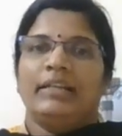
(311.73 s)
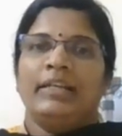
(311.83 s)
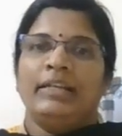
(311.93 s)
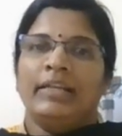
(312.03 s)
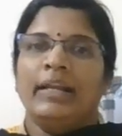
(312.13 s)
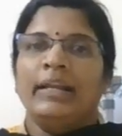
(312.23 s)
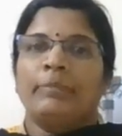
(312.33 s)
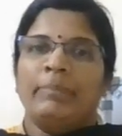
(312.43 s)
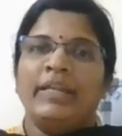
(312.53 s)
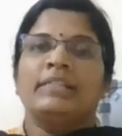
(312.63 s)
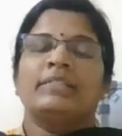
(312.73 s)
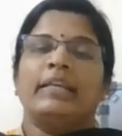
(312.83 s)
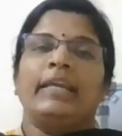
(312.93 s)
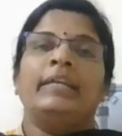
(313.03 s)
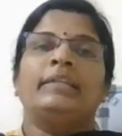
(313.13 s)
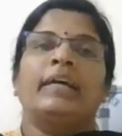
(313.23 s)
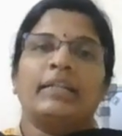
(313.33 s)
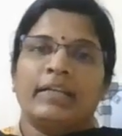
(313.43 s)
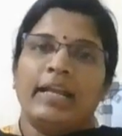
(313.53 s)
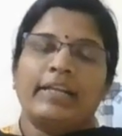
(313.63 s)
Internet means
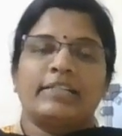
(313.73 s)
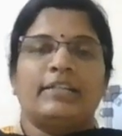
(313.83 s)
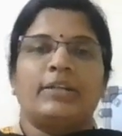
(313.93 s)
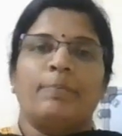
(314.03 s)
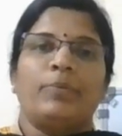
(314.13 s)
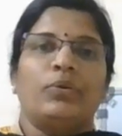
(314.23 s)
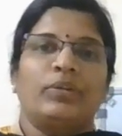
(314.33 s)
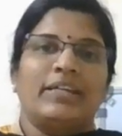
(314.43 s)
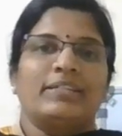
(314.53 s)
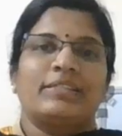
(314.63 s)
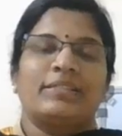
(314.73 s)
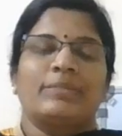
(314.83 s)
interconnected computers.